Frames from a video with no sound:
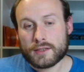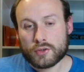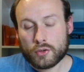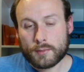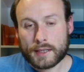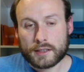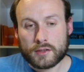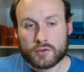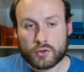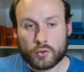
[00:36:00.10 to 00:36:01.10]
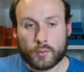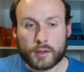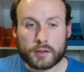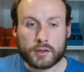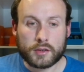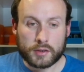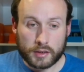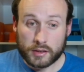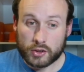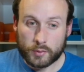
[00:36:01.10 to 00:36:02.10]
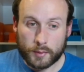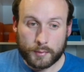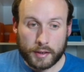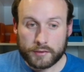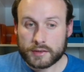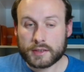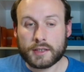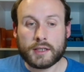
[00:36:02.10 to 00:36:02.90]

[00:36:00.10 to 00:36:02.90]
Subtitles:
a 2 mana, 2/1, another human pirate.